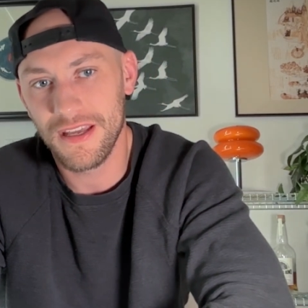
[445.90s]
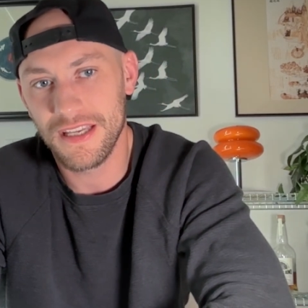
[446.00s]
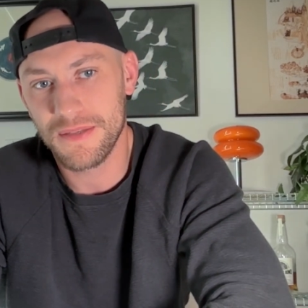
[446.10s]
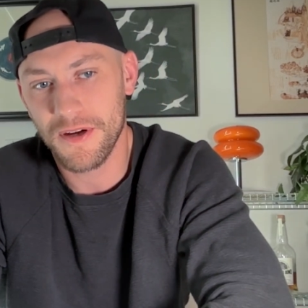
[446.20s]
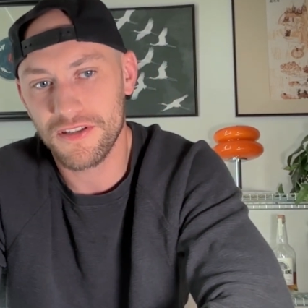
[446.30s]

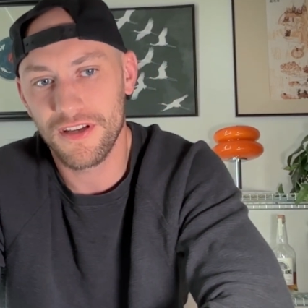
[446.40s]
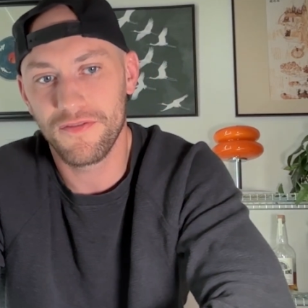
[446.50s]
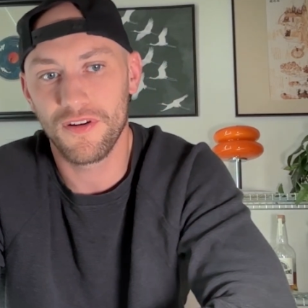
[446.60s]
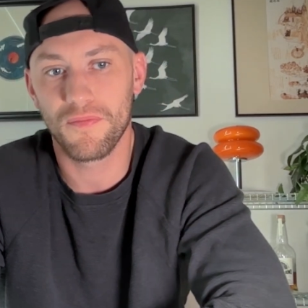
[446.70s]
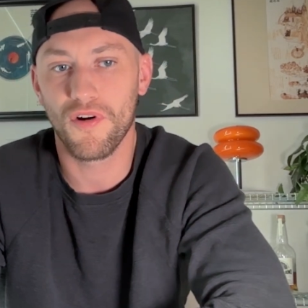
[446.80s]
especially
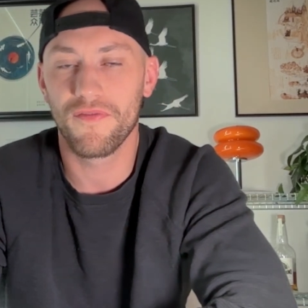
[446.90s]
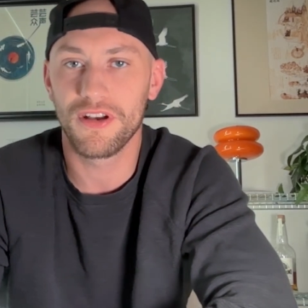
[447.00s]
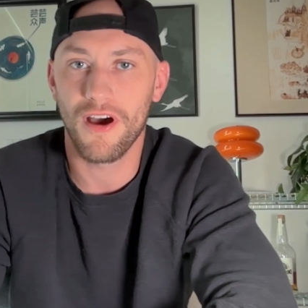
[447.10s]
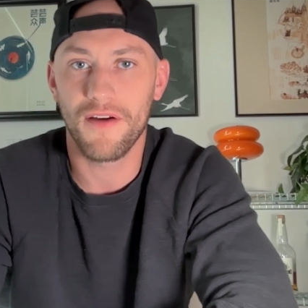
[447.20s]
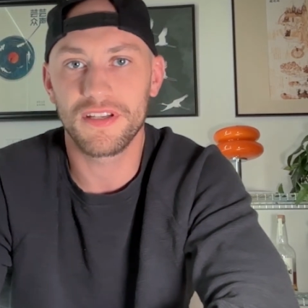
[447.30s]
if you're more of a
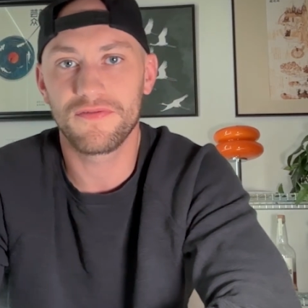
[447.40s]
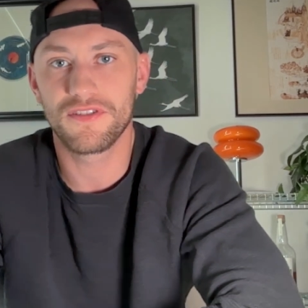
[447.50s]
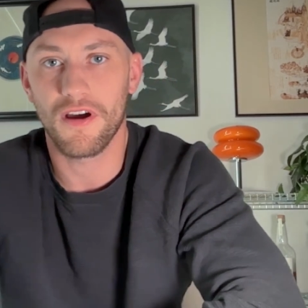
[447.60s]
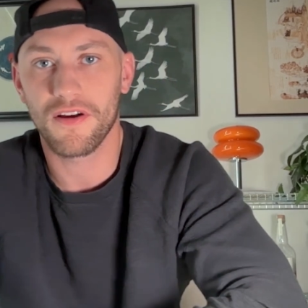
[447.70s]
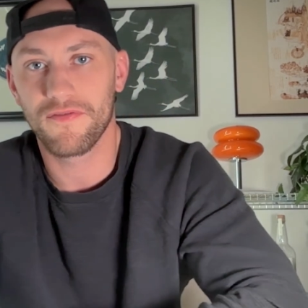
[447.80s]
novice
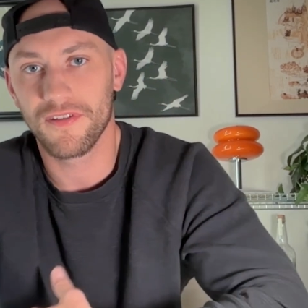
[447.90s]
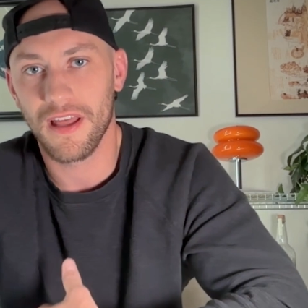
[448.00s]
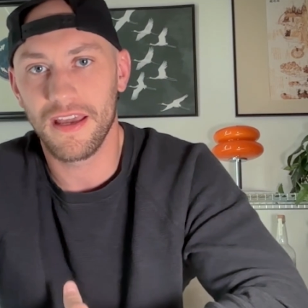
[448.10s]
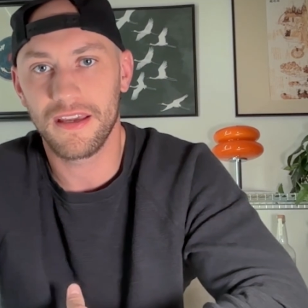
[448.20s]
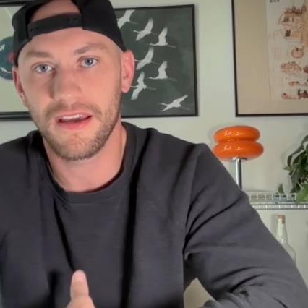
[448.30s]
photographer
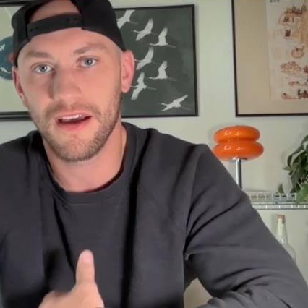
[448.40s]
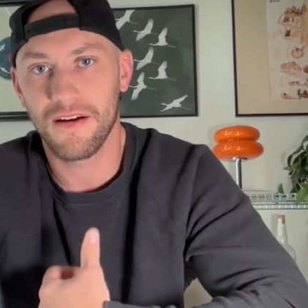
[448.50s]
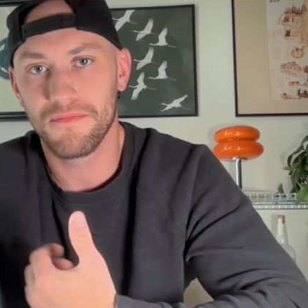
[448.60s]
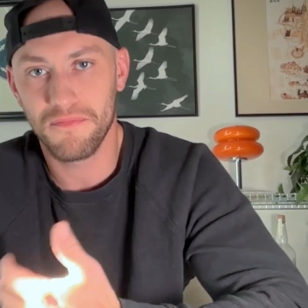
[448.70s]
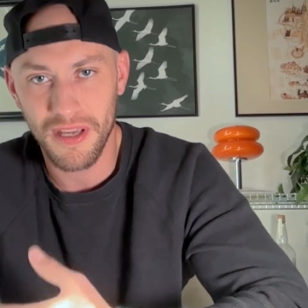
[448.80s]
like
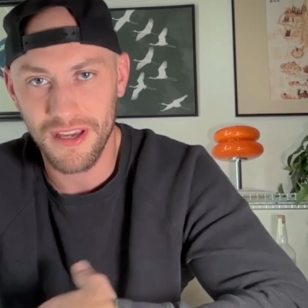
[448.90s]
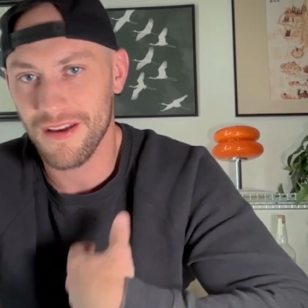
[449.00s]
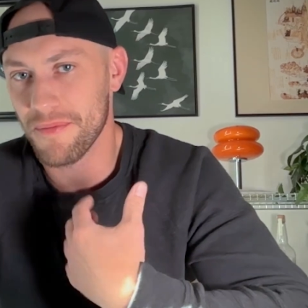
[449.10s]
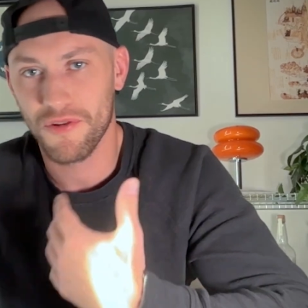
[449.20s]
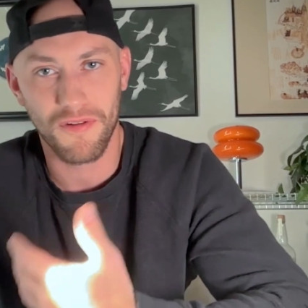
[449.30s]

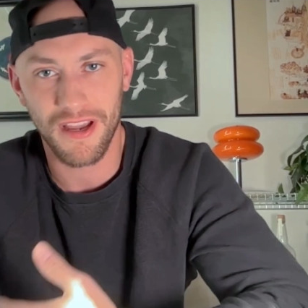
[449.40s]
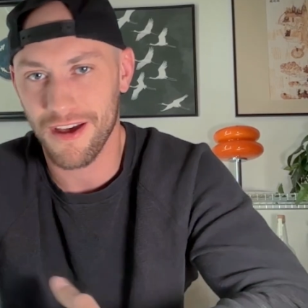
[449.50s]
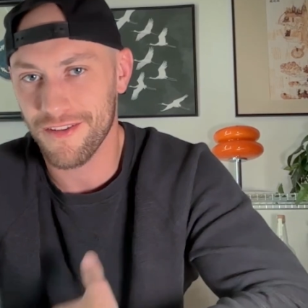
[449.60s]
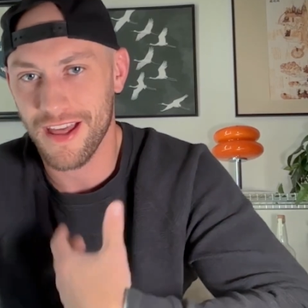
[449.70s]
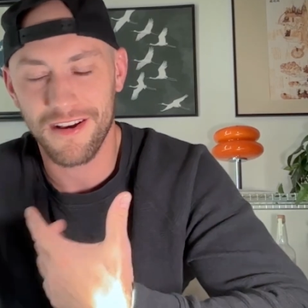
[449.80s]
me, I'm growing
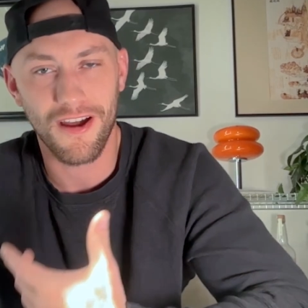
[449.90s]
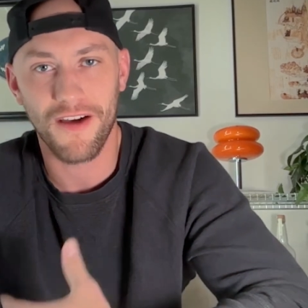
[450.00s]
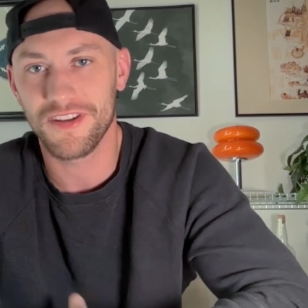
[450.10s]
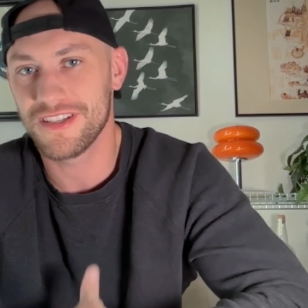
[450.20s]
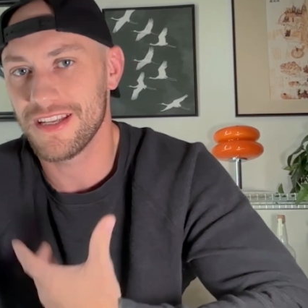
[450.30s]
out of that
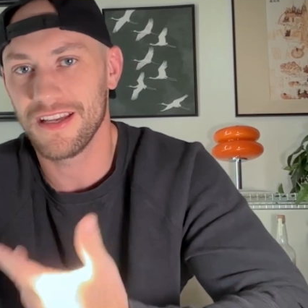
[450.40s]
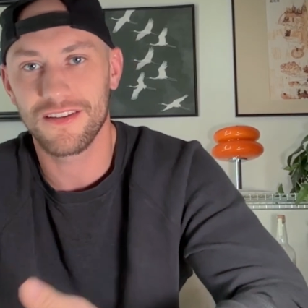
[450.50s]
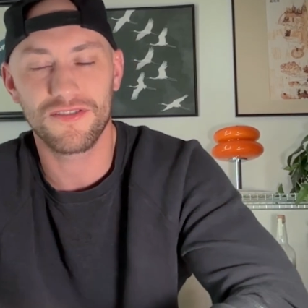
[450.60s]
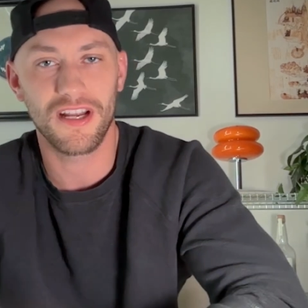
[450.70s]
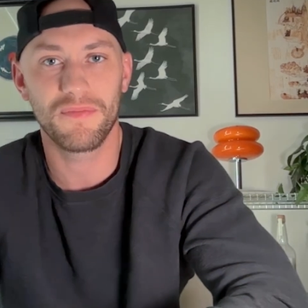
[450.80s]
novice state
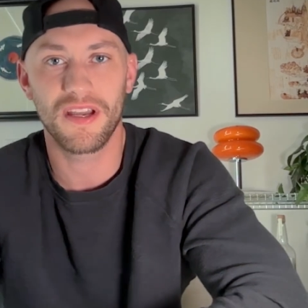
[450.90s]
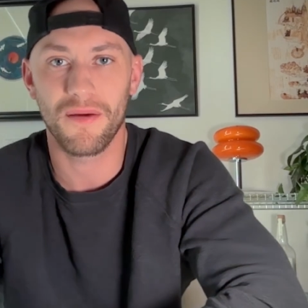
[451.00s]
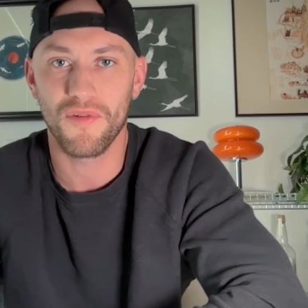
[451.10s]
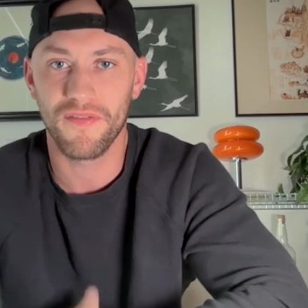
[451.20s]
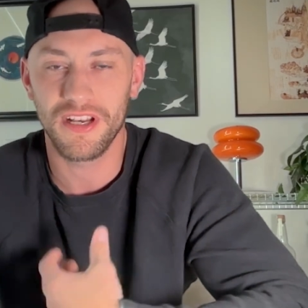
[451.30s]
and trying to
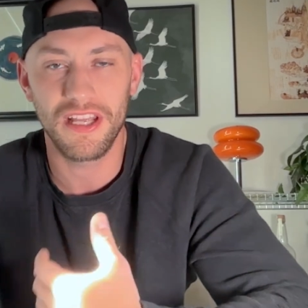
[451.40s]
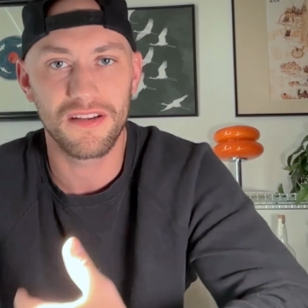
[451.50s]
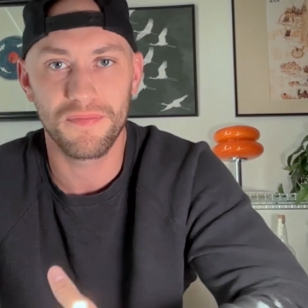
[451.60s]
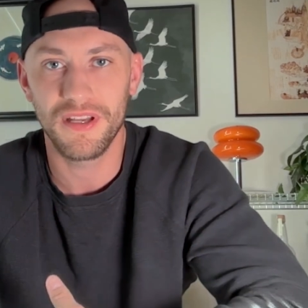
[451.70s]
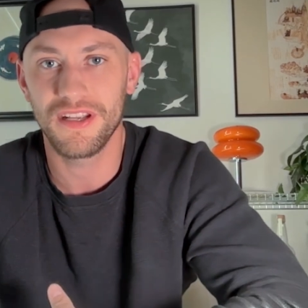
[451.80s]
become more of an
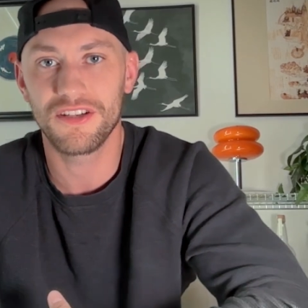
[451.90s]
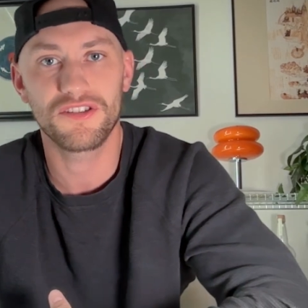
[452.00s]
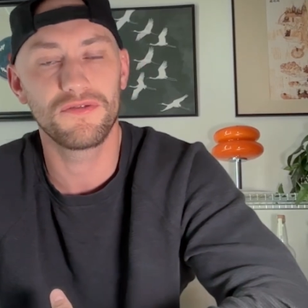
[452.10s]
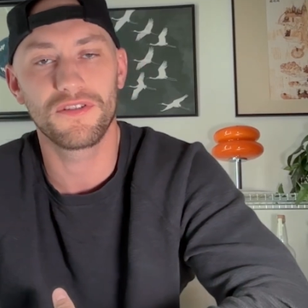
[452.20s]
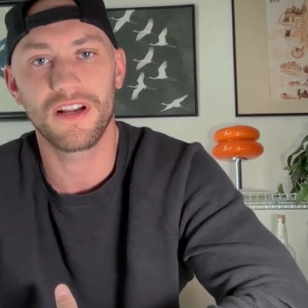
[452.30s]
intermediate
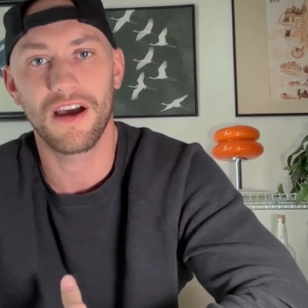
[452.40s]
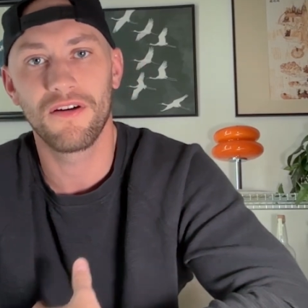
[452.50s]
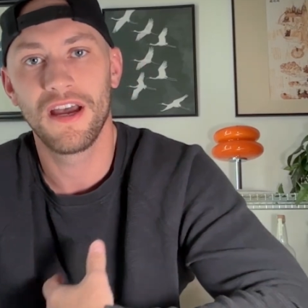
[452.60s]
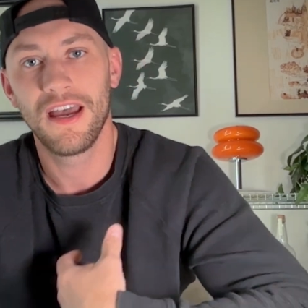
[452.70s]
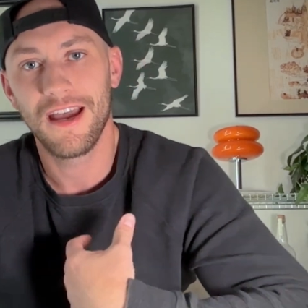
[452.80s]
shooter now.